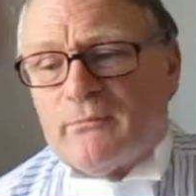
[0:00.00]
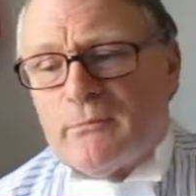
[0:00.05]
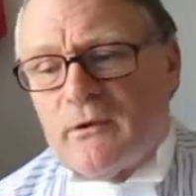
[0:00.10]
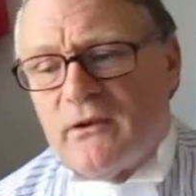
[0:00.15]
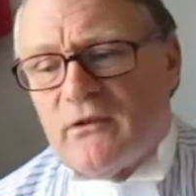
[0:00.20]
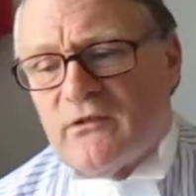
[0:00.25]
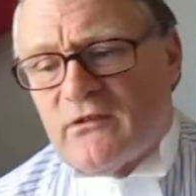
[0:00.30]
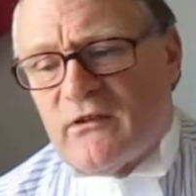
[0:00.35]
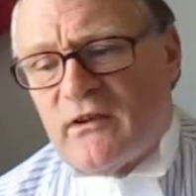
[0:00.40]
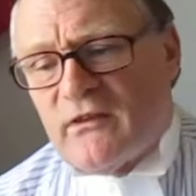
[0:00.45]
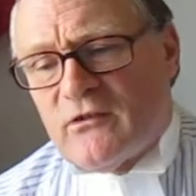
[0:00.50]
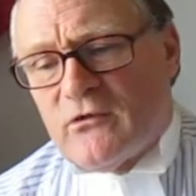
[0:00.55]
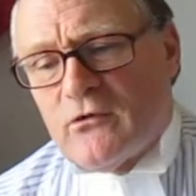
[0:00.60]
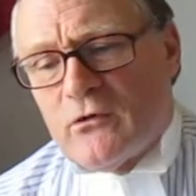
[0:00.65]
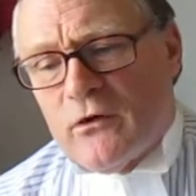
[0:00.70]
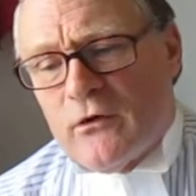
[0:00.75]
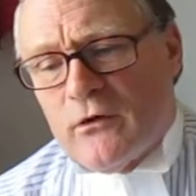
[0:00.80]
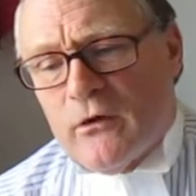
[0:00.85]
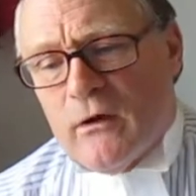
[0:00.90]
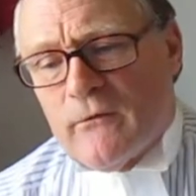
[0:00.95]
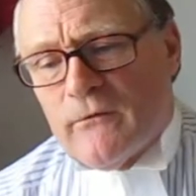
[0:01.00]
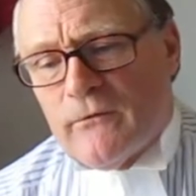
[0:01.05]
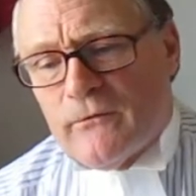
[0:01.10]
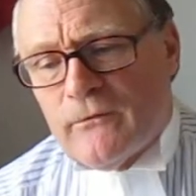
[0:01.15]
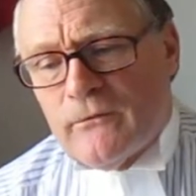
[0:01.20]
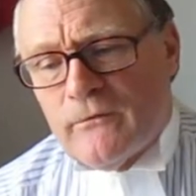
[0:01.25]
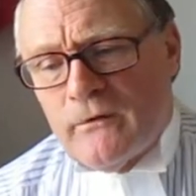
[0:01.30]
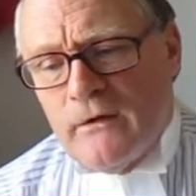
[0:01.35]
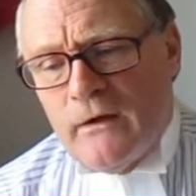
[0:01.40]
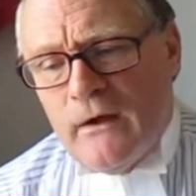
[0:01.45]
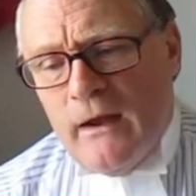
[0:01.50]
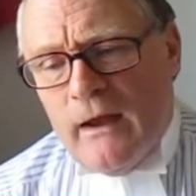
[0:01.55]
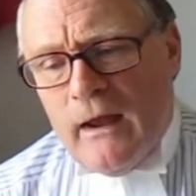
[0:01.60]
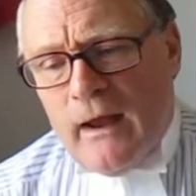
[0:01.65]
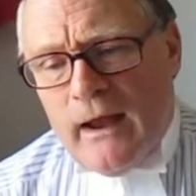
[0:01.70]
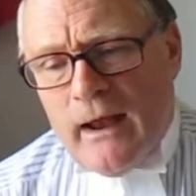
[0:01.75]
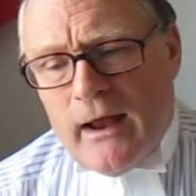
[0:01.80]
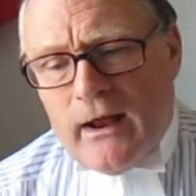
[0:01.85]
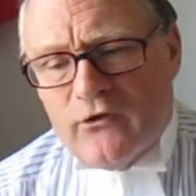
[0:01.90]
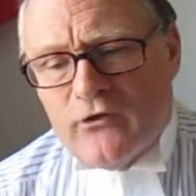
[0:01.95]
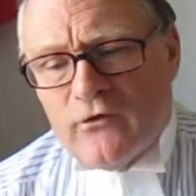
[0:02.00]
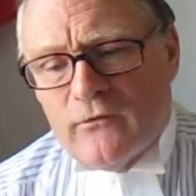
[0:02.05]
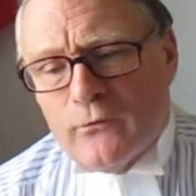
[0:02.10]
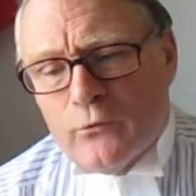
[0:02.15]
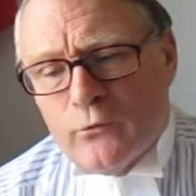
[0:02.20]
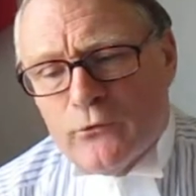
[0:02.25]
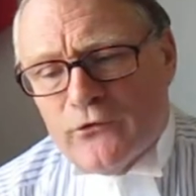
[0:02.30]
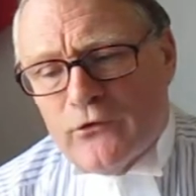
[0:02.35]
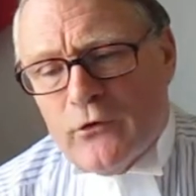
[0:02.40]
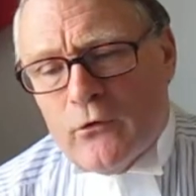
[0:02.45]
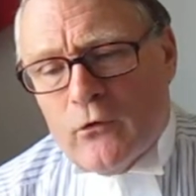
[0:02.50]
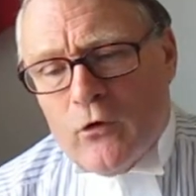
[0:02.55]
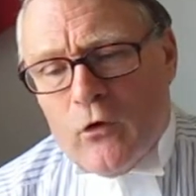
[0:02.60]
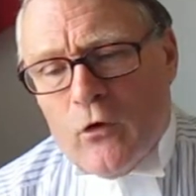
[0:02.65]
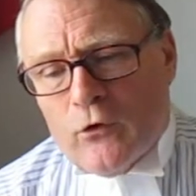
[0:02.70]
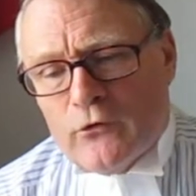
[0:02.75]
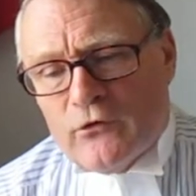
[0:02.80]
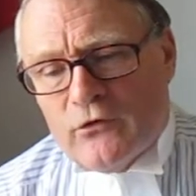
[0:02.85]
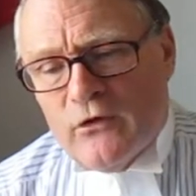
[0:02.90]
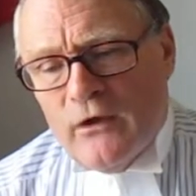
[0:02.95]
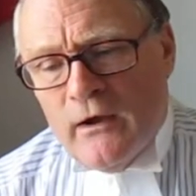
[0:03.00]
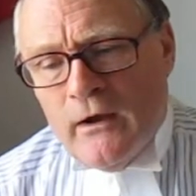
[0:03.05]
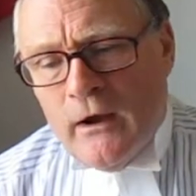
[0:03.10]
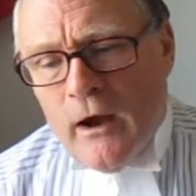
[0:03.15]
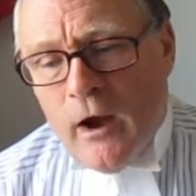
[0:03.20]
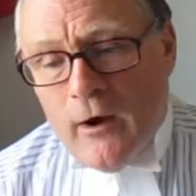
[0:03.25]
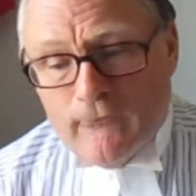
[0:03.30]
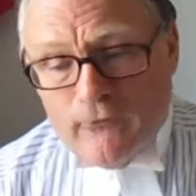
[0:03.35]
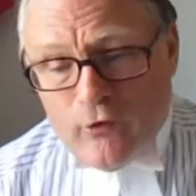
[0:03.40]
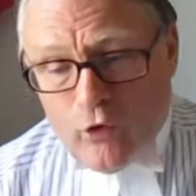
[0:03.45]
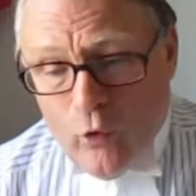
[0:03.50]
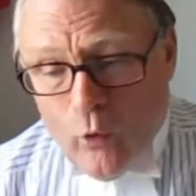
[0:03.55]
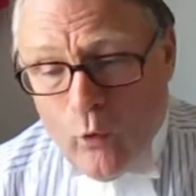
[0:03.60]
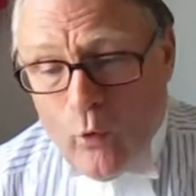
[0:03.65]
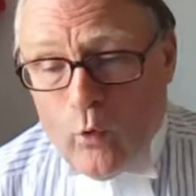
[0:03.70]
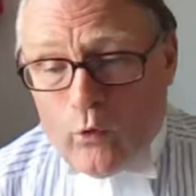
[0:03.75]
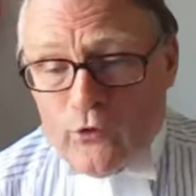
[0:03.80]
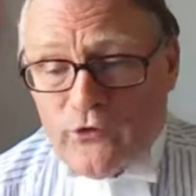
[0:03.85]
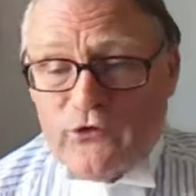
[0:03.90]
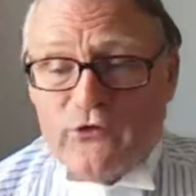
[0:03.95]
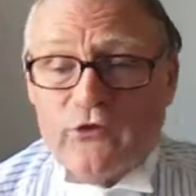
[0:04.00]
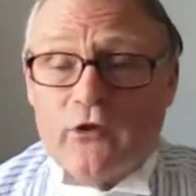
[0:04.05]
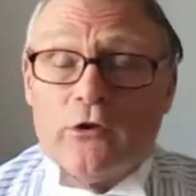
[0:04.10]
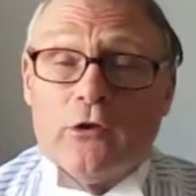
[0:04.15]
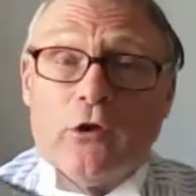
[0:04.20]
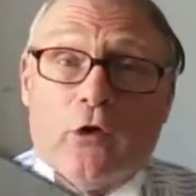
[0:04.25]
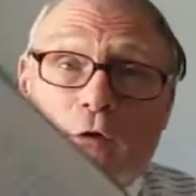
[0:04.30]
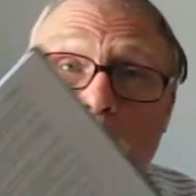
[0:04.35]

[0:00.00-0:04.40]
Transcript: but it's good enough. And you've also got, of course, a lot